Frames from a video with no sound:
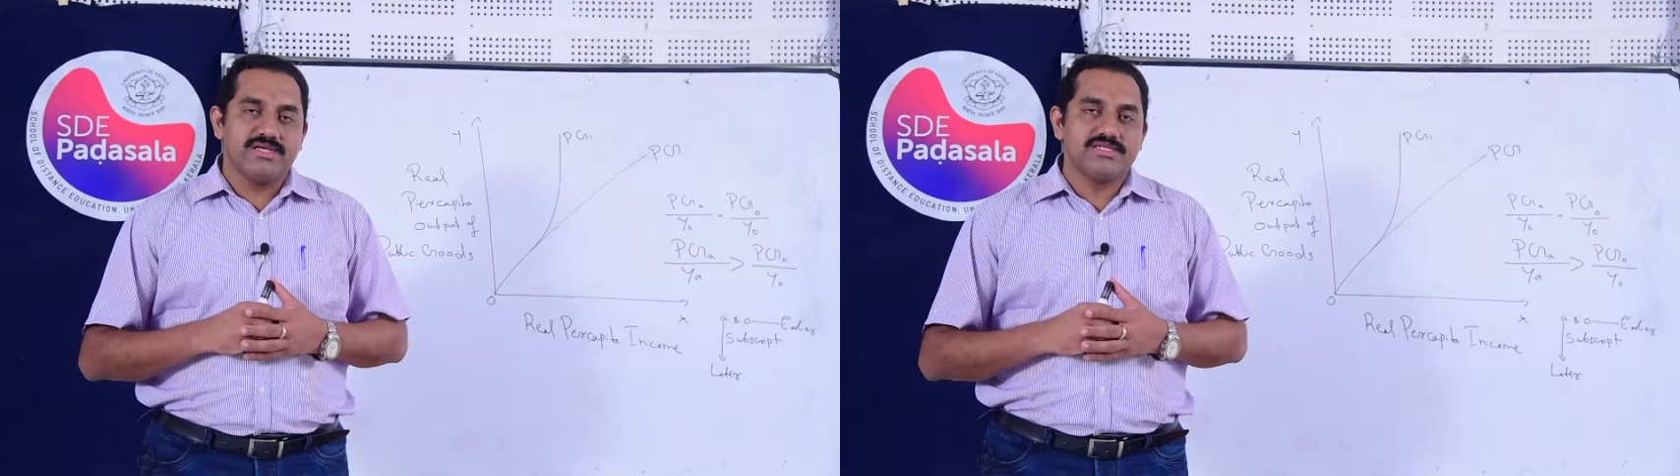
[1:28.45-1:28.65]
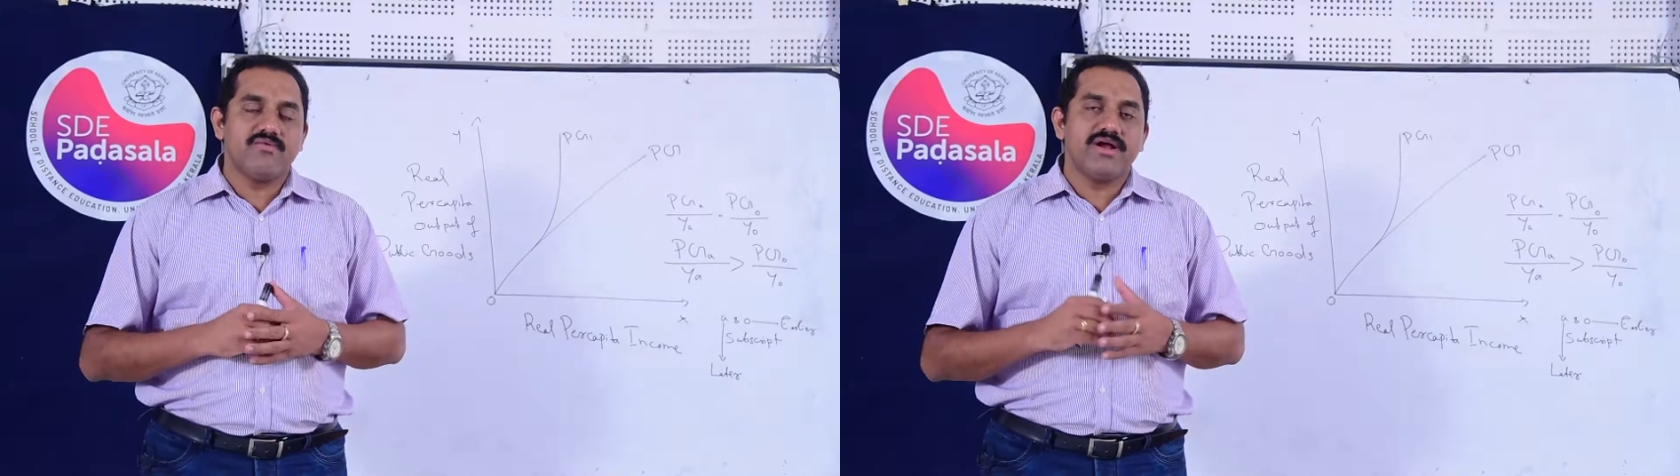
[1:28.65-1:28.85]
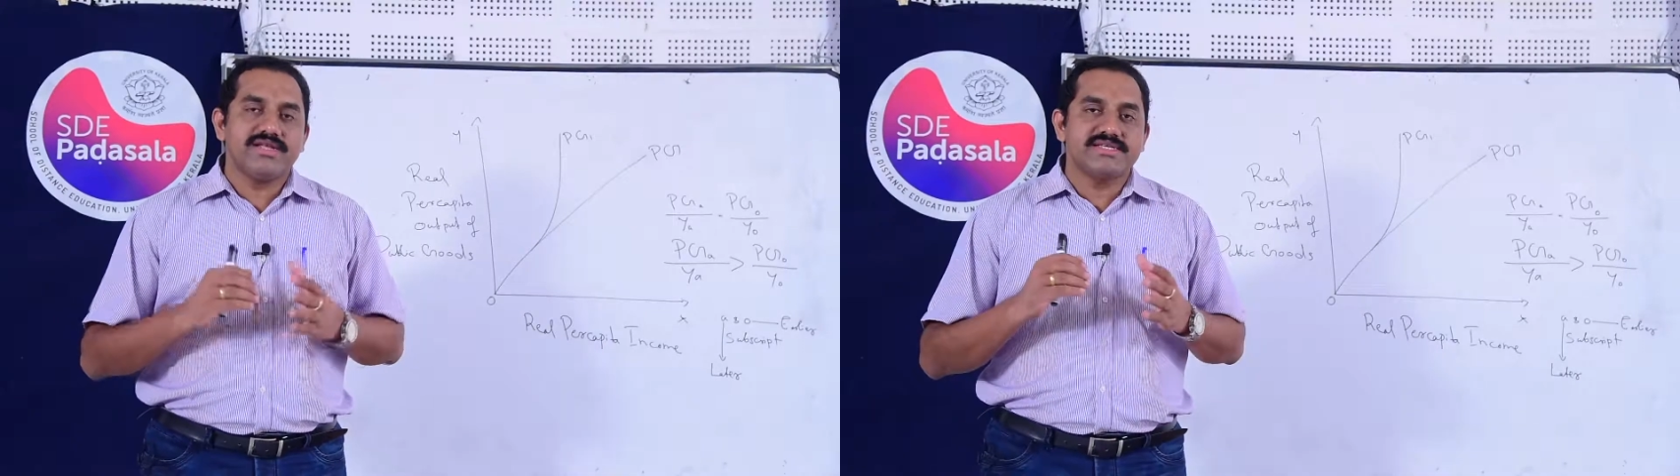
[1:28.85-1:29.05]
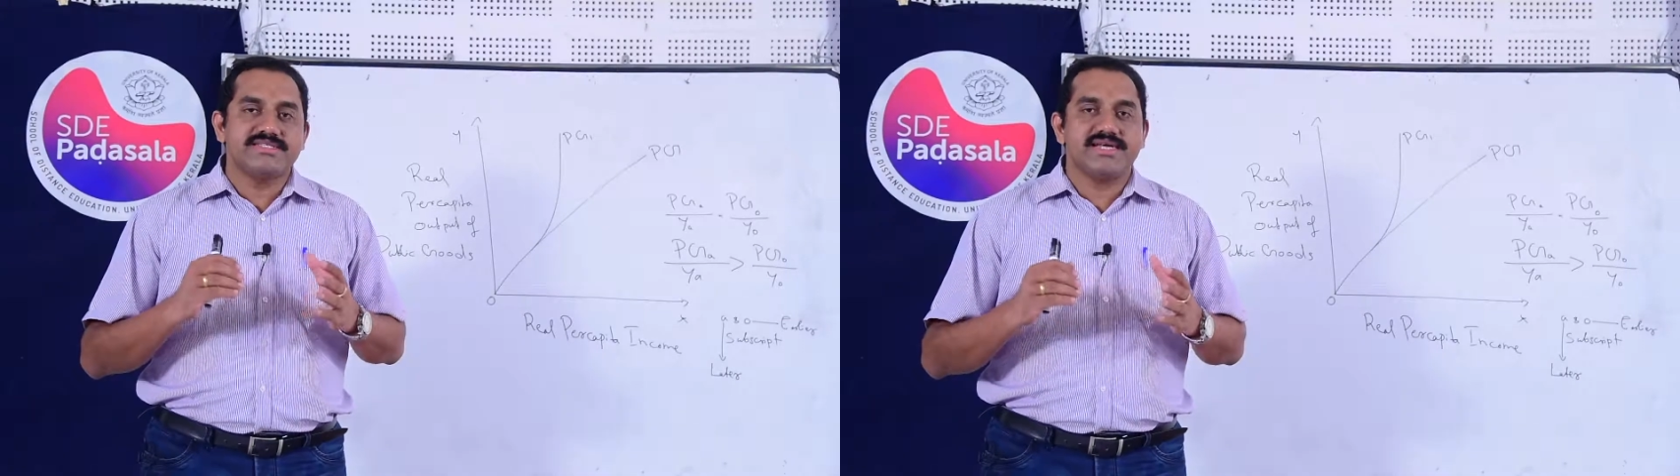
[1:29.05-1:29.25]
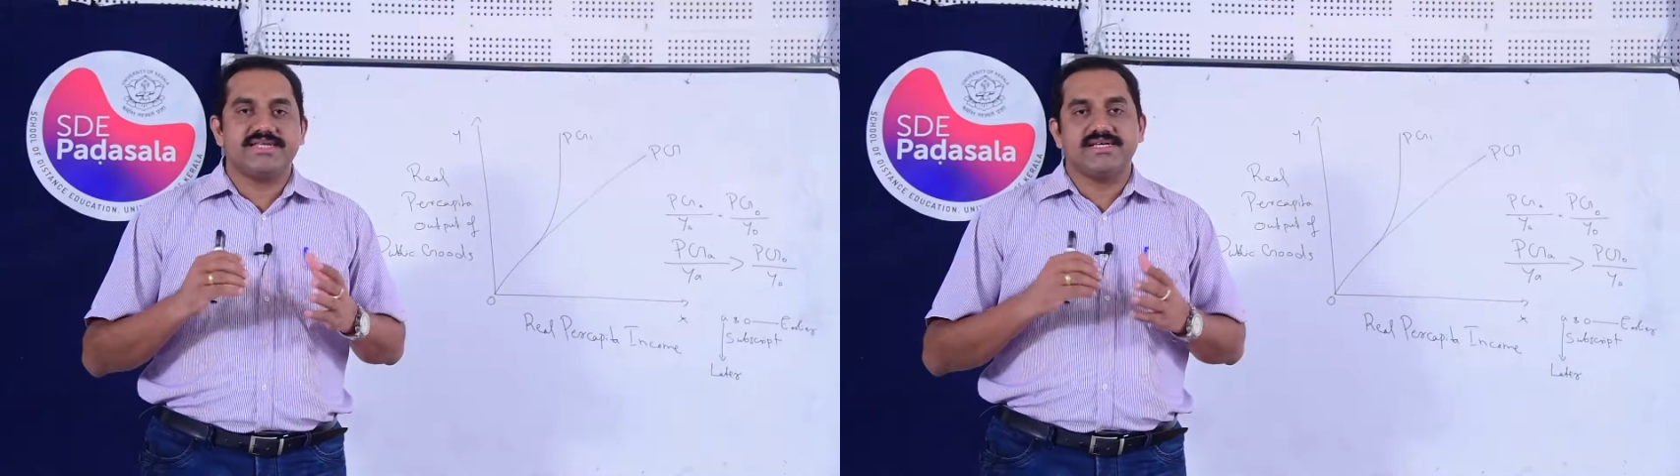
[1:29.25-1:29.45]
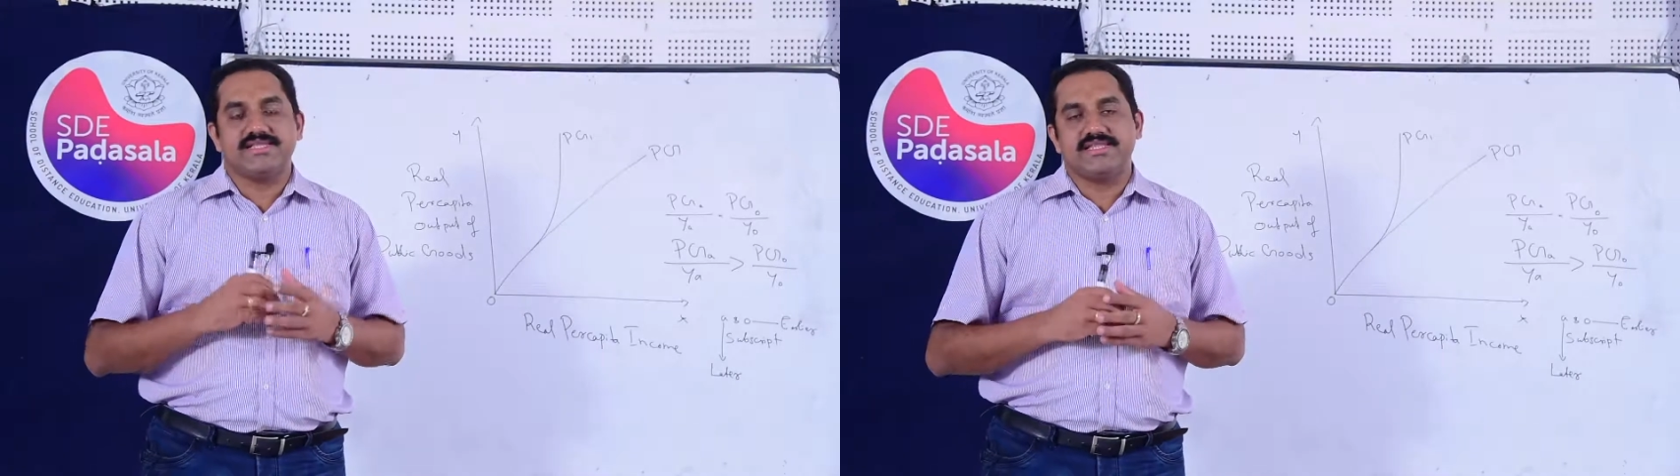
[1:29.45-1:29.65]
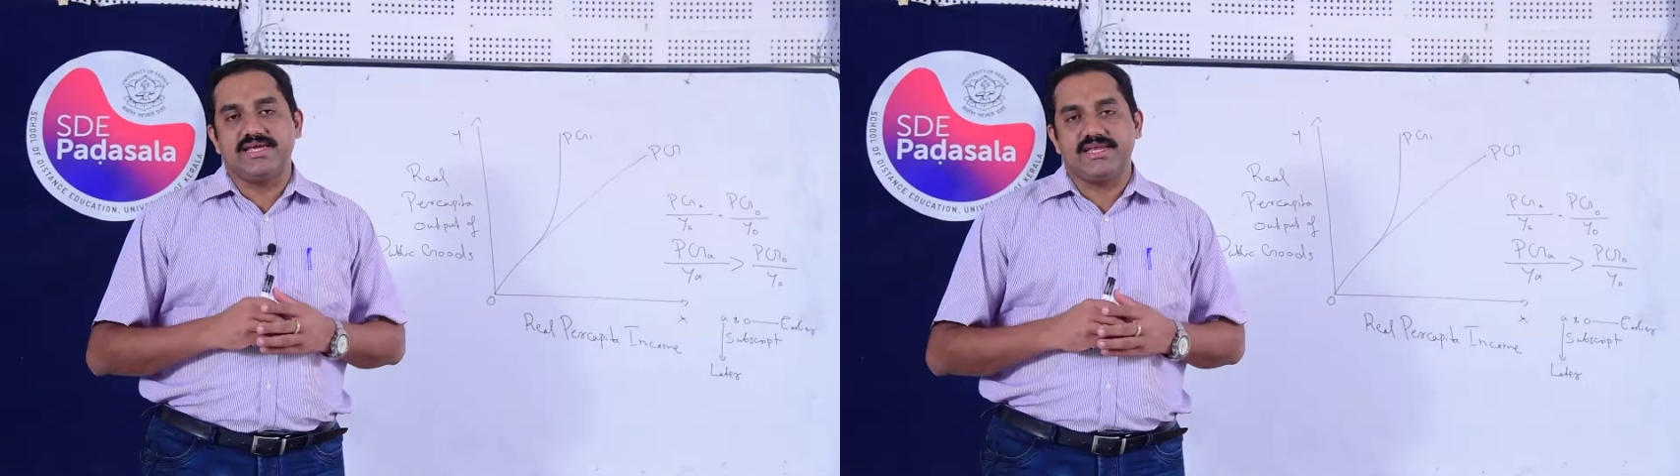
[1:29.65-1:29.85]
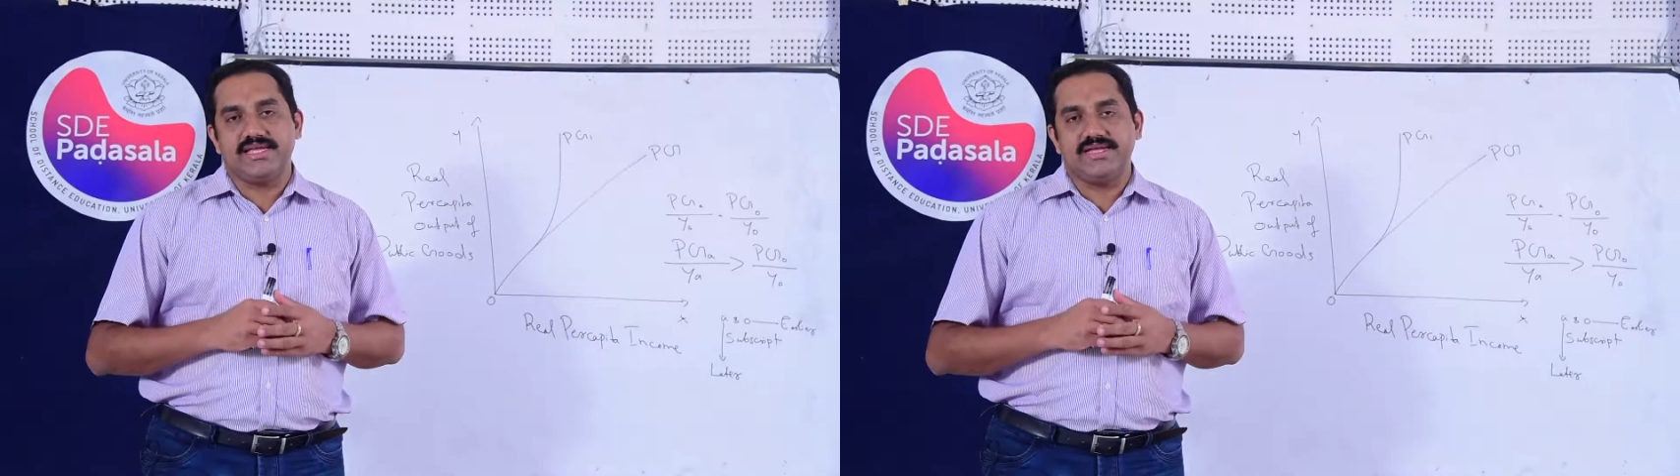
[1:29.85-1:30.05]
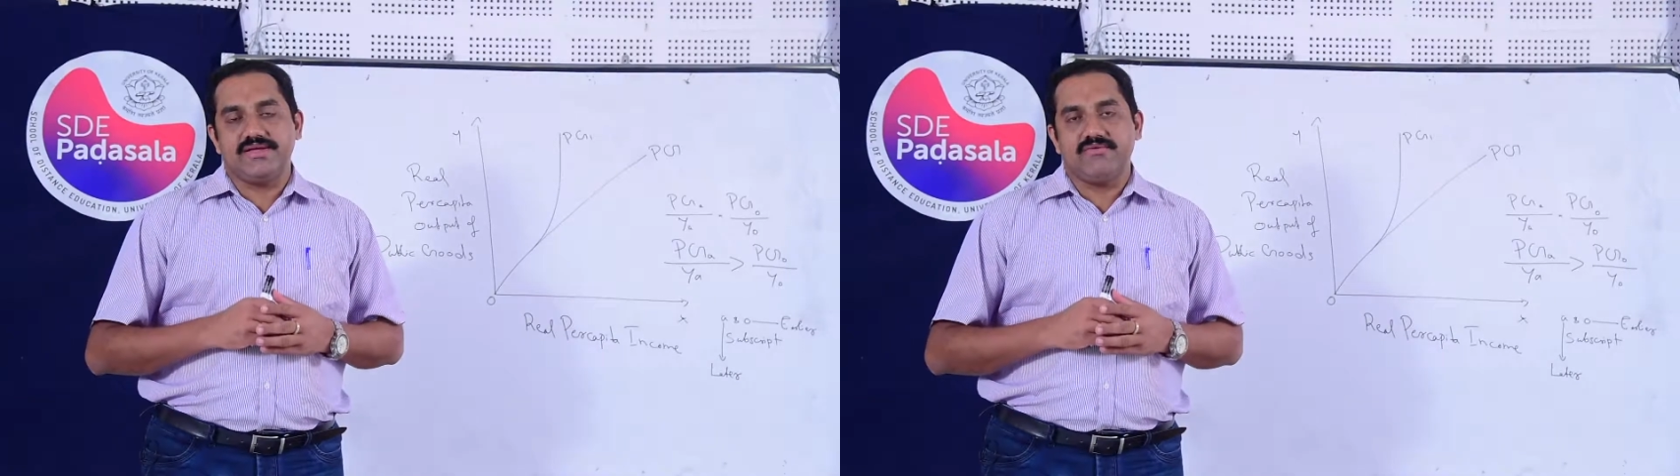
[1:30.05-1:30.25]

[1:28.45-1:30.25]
So what is that theory?